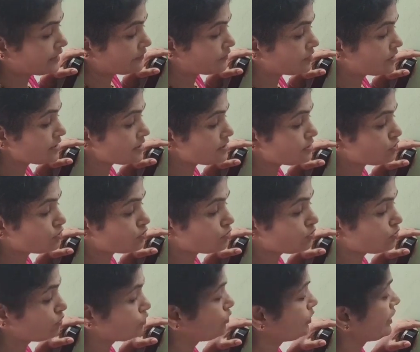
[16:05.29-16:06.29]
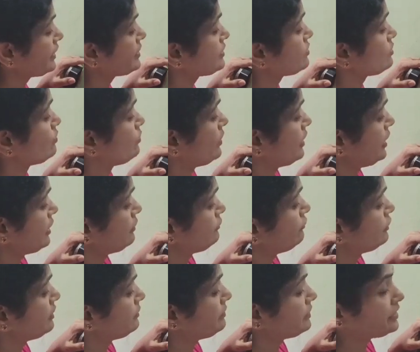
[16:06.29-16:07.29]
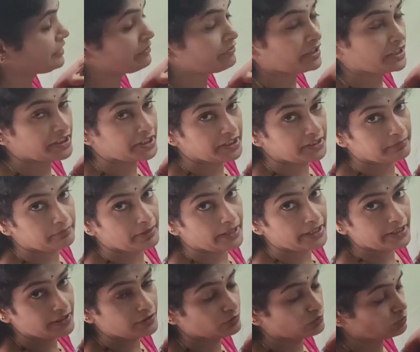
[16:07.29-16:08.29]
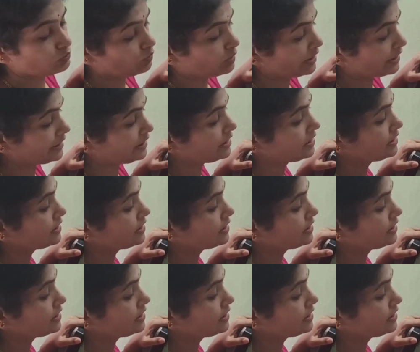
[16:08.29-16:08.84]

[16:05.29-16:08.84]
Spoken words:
this 2y square will be divided by y.